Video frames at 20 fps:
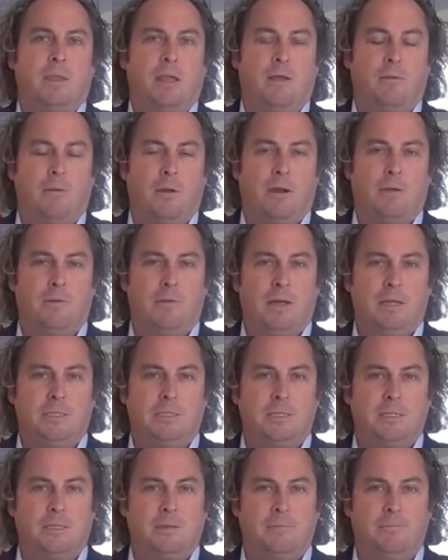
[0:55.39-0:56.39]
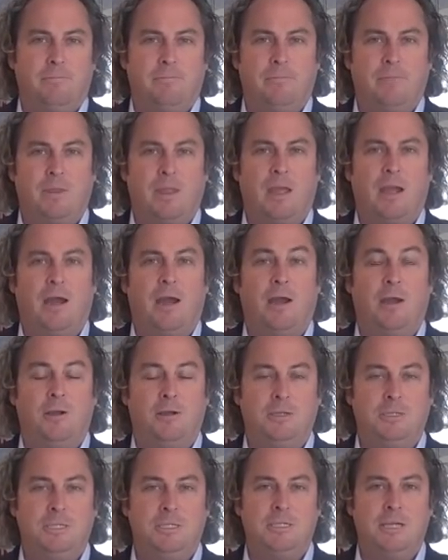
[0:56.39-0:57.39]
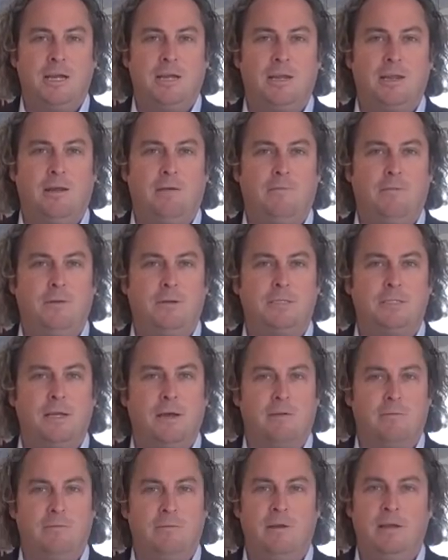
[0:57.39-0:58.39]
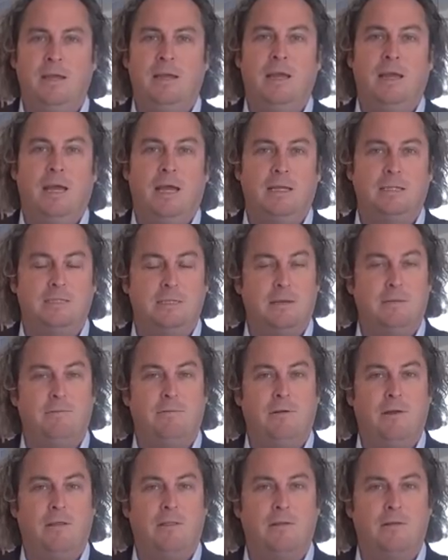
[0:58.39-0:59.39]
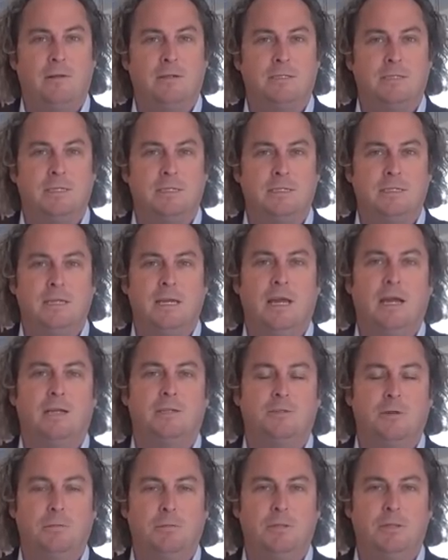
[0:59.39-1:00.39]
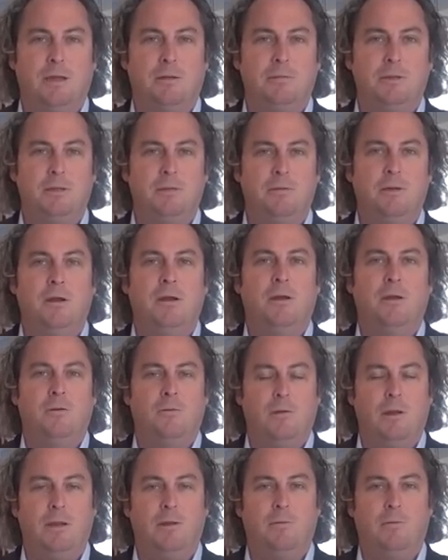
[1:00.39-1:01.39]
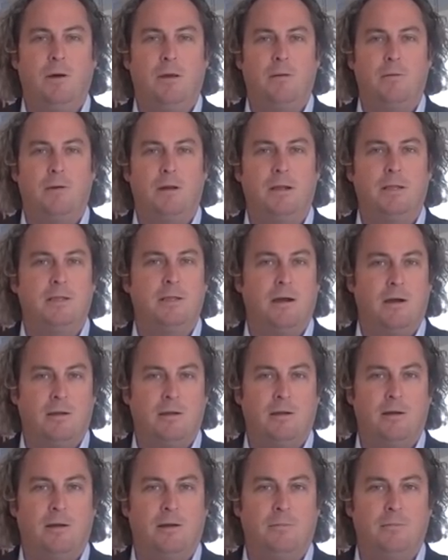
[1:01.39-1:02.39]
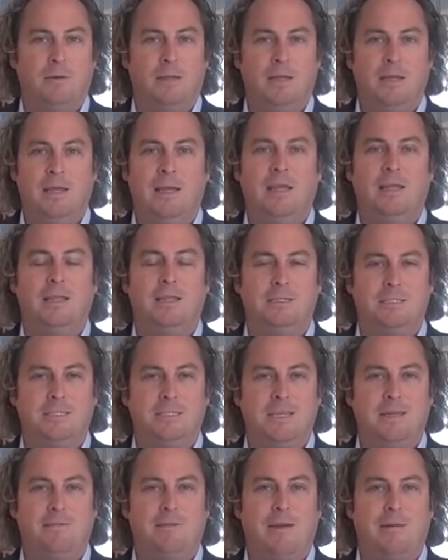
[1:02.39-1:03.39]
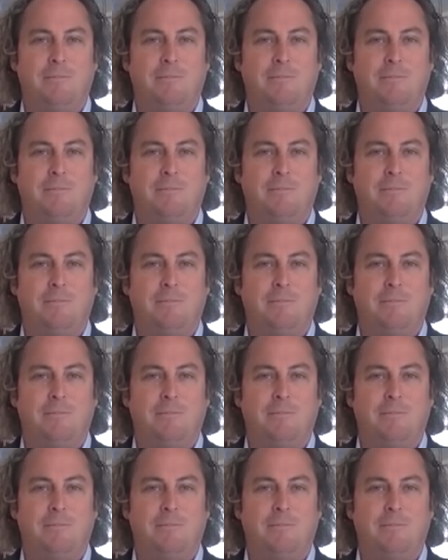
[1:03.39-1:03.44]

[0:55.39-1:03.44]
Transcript: and recreation. I urge you to check it out for yourself and some of our other listings at www.weknowottawa.com. This is Steve